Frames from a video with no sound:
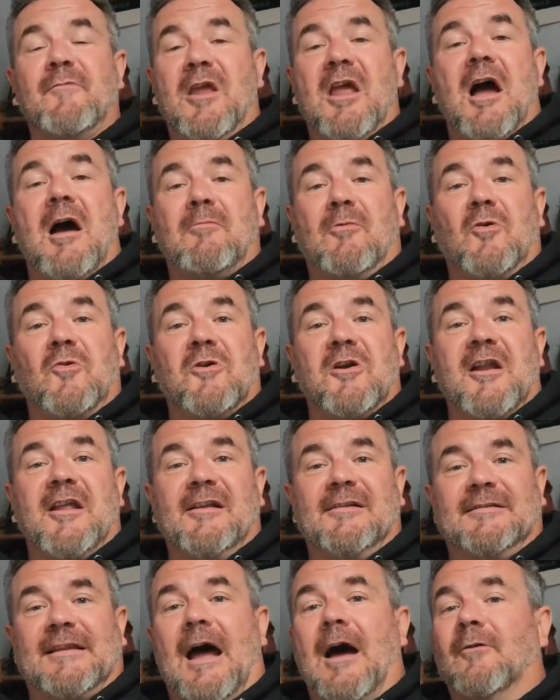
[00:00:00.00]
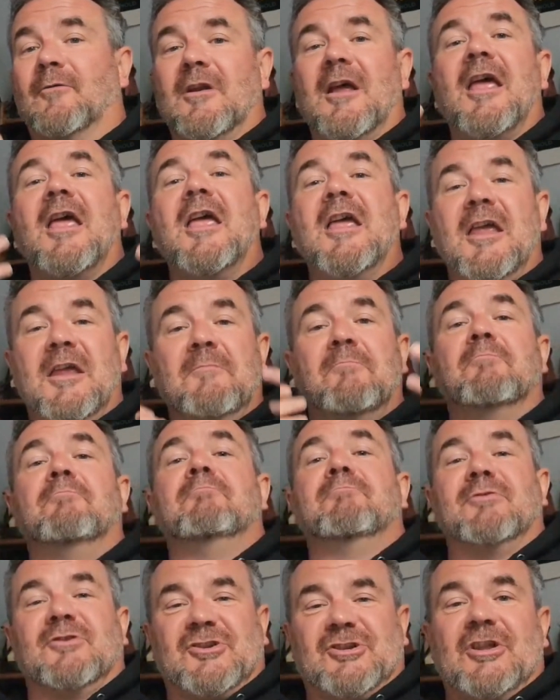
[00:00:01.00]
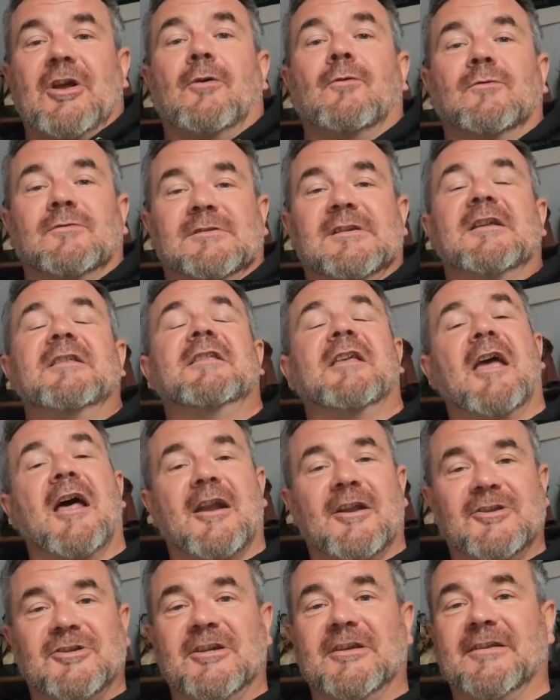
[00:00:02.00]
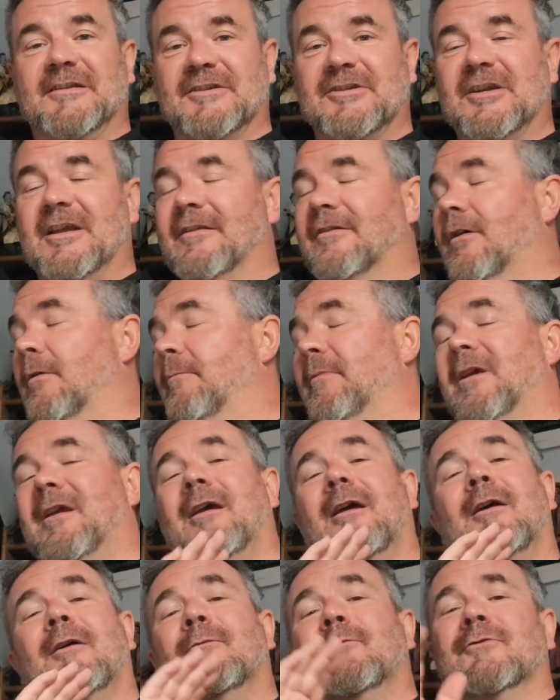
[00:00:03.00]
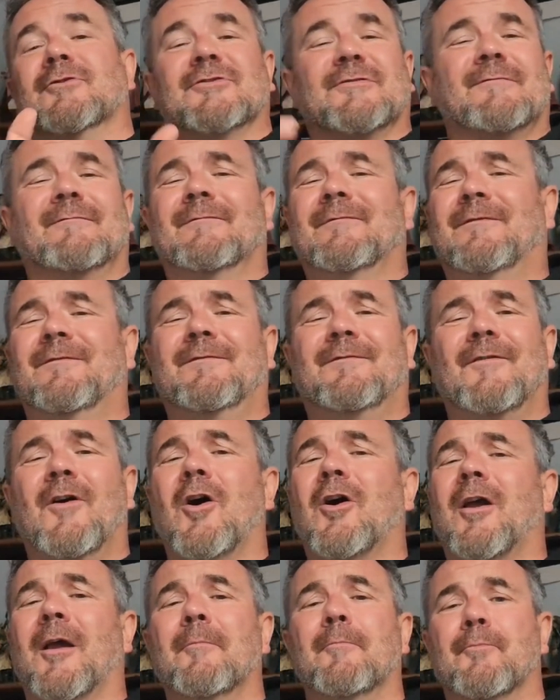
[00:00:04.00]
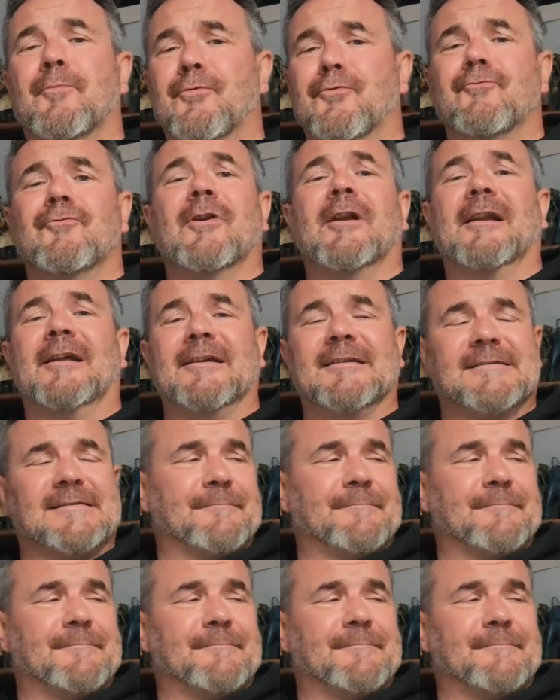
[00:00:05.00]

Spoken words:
I'm going to kneel down. He bestowed the energy of the Sith on me. It was fucking brilliant.